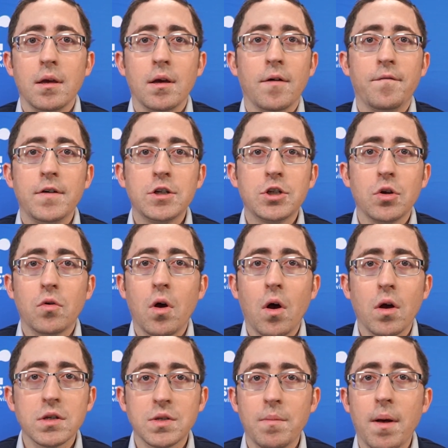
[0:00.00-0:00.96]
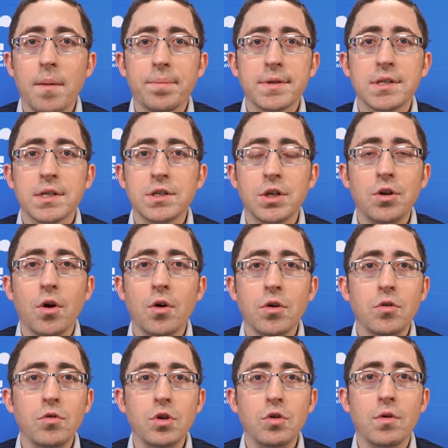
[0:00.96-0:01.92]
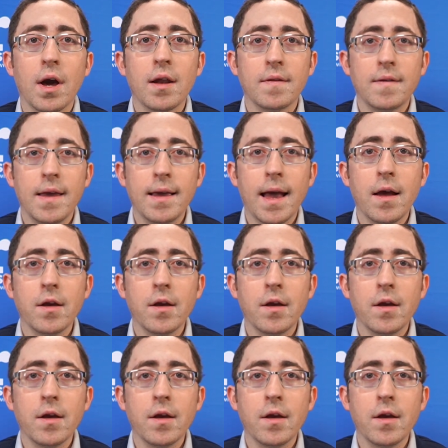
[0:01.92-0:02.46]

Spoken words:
official calls him up and says, you got to take